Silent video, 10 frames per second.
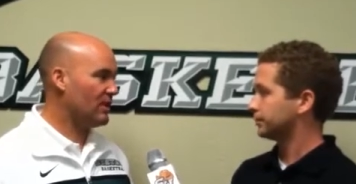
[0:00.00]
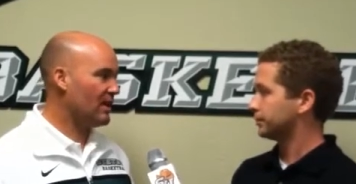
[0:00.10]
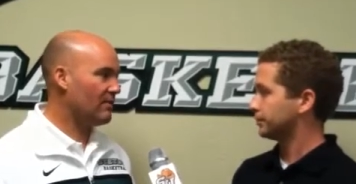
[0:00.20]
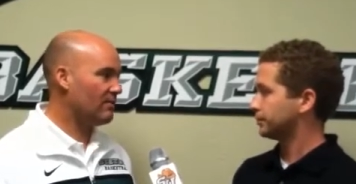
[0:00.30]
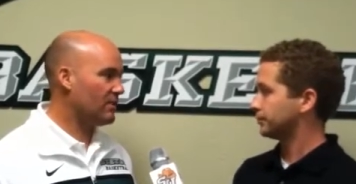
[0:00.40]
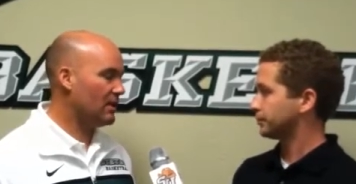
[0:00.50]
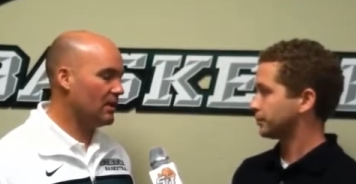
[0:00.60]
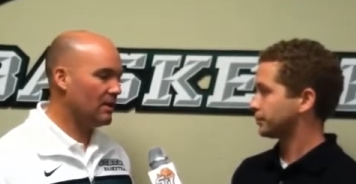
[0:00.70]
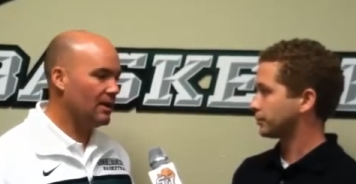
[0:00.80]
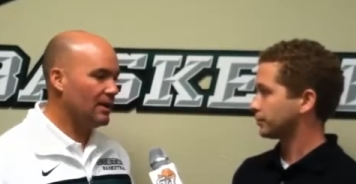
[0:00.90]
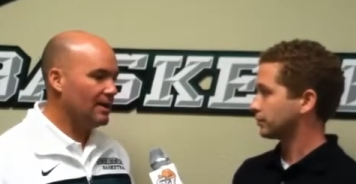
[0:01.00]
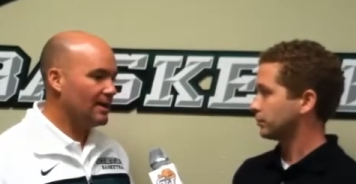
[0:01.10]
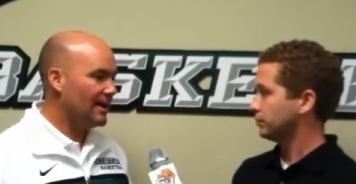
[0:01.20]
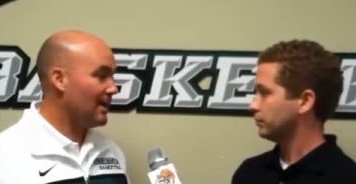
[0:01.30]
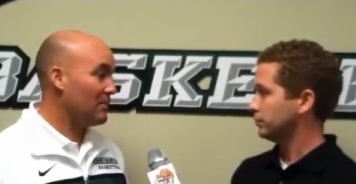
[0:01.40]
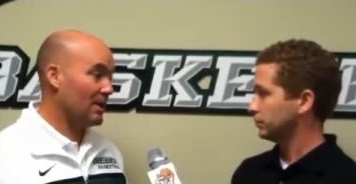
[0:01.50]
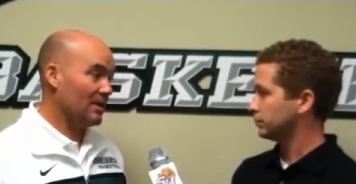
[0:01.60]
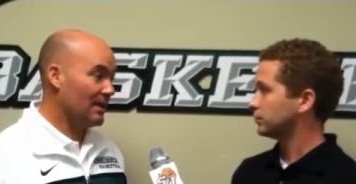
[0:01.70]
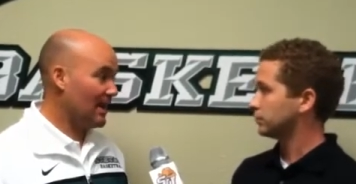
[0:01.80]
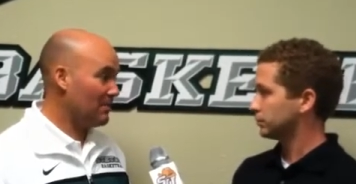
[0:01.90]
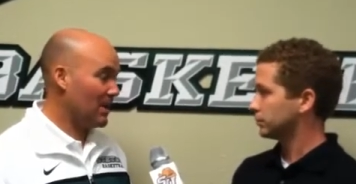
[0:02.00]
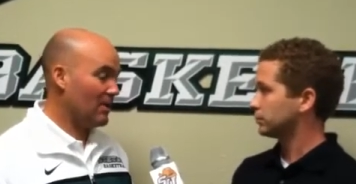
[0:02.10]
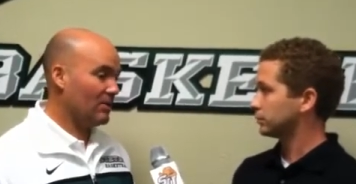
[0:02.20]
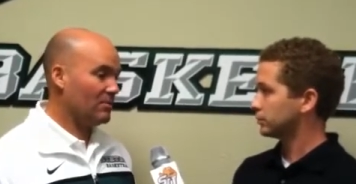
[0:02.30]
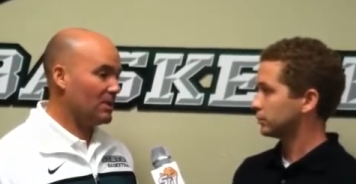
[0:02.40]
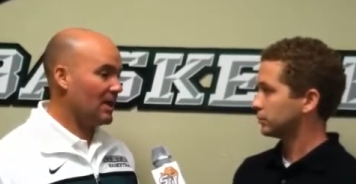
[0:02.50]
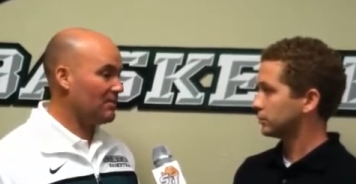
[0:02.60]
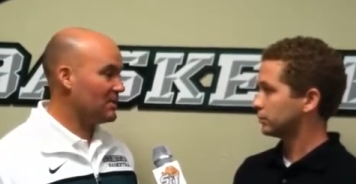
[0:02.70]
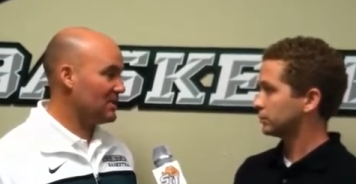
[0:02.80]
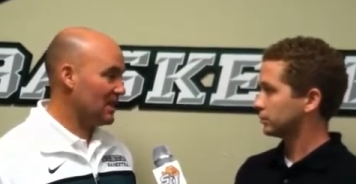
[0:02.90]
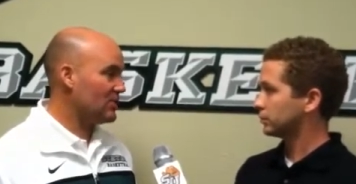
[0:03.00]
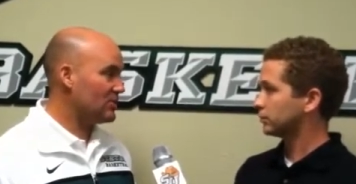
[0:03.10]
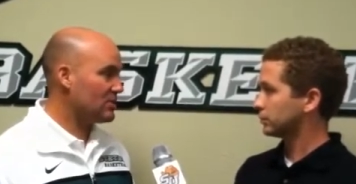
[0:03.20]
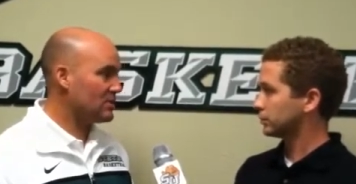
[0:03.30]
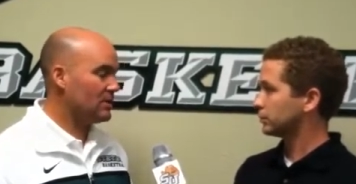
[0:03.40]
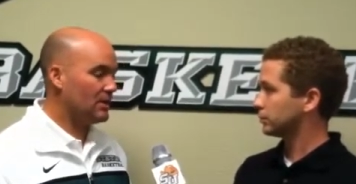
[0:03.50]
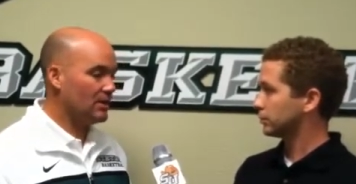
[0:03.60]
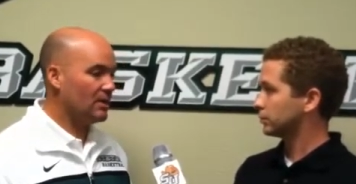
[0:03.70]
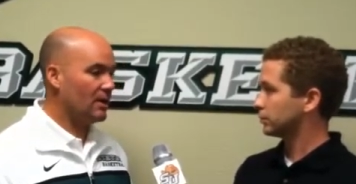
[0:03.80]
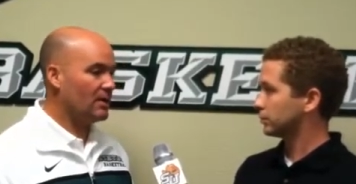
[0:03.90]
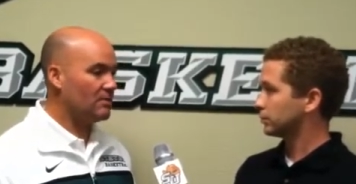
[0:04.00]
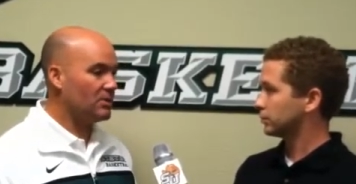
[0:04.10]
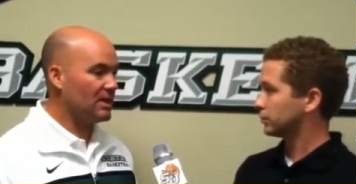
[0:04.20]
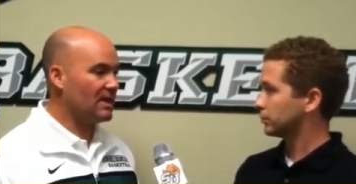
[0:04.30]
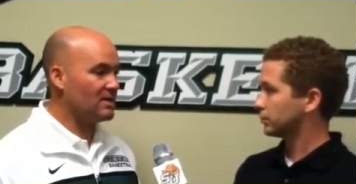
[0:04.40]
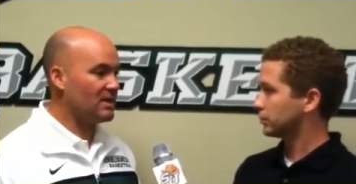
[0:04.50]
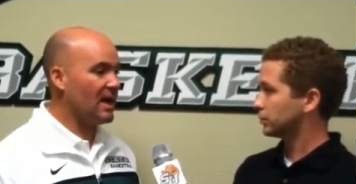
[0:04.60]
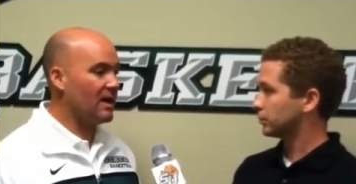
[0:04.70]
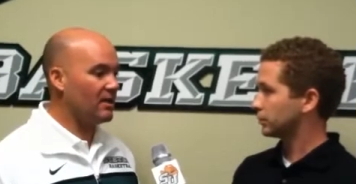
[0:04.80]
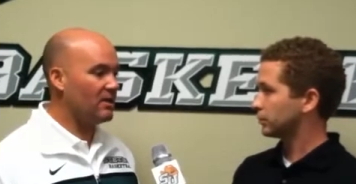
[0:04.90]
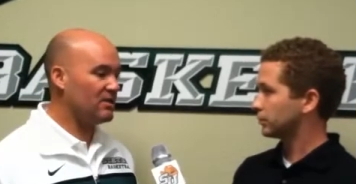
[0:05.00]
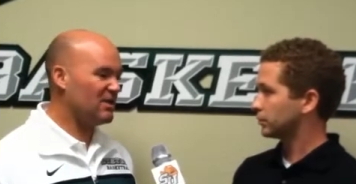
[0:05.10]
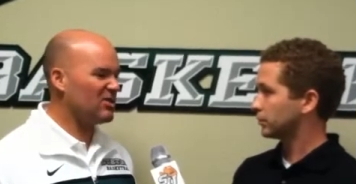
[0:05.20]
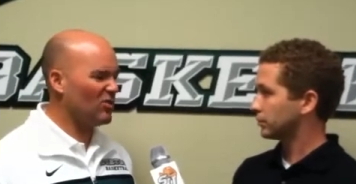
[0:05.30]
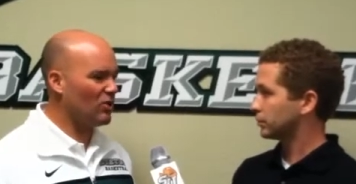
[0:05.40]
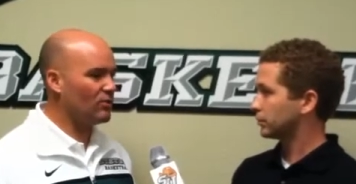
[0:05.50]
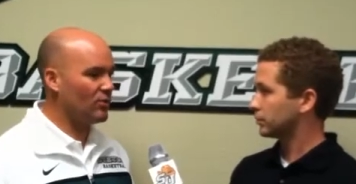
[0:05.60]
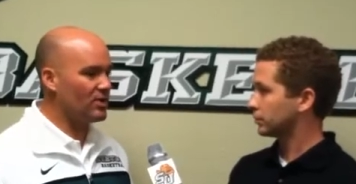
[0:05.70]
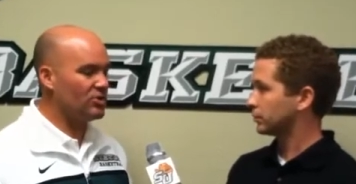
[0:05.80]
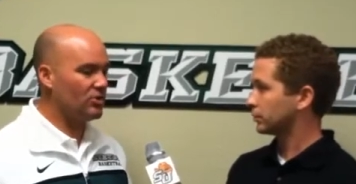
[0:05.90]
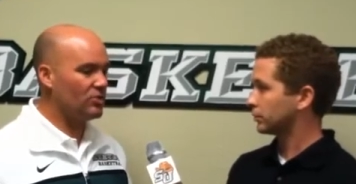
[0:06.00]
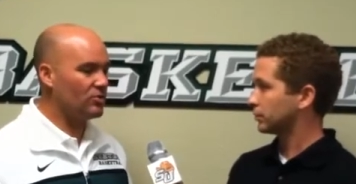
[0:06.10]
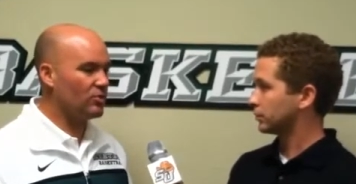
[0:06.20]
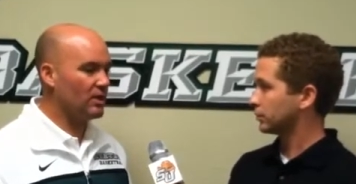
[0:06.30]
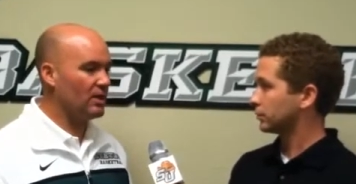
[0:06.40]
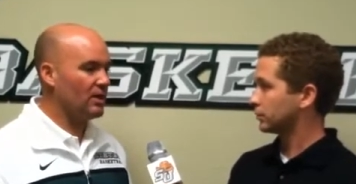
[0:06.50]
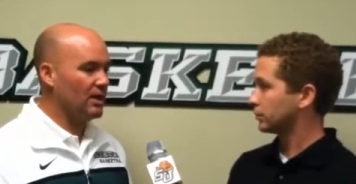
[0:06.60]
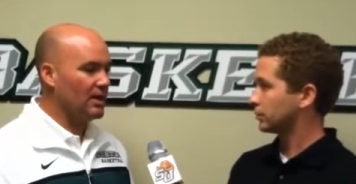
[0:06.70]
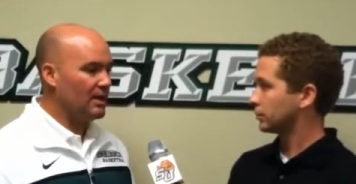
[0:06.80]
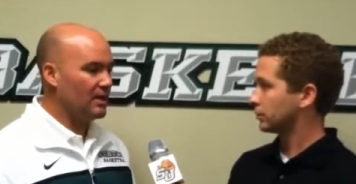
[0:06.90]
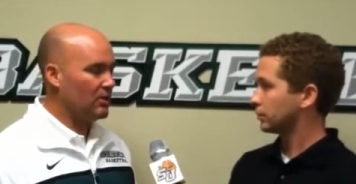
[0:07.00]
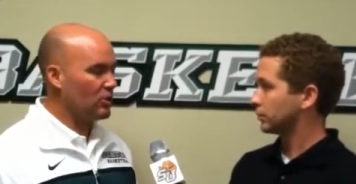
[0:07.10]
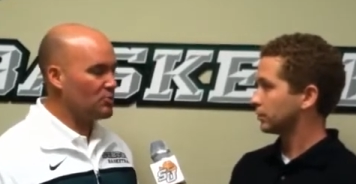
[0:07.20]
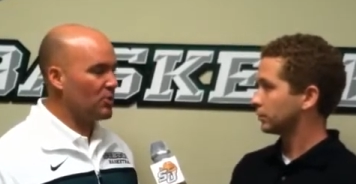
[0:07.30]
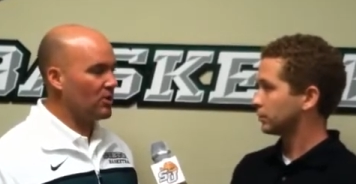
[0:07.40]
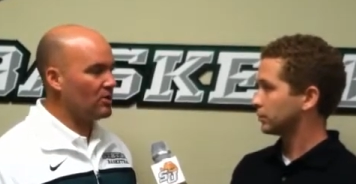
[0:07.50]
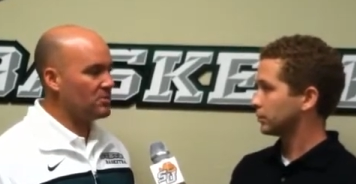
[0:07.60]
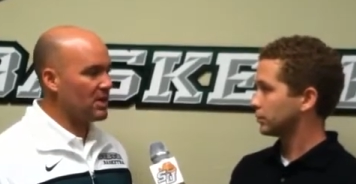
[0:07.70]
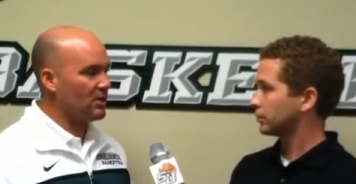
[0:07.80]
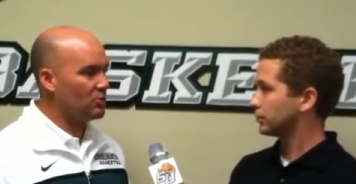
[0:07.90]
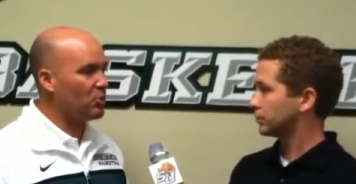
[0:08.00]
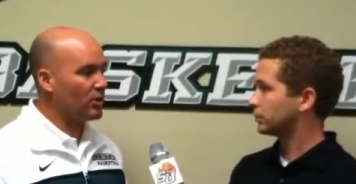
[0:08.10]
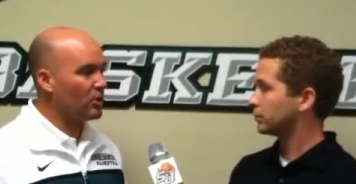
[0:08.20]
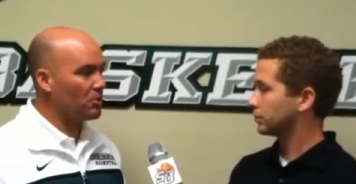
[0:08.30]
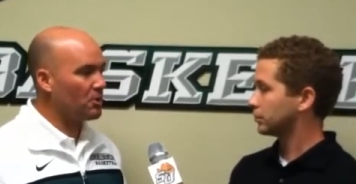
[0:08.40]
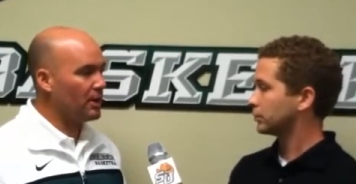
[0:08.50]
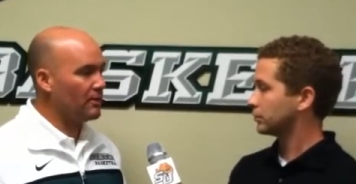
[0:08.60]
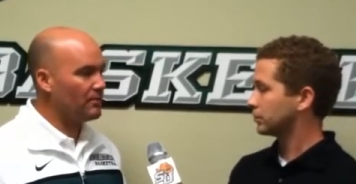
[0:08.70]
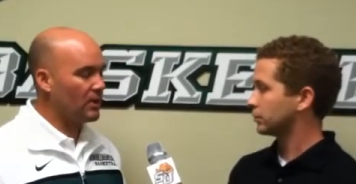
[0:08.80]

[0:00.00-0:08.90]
Speaker 1: with that. Uh, game in, game out, it became contagious. Uh, and but that stat, that assist turnover ratio, is really and a large part comes down to point guard play.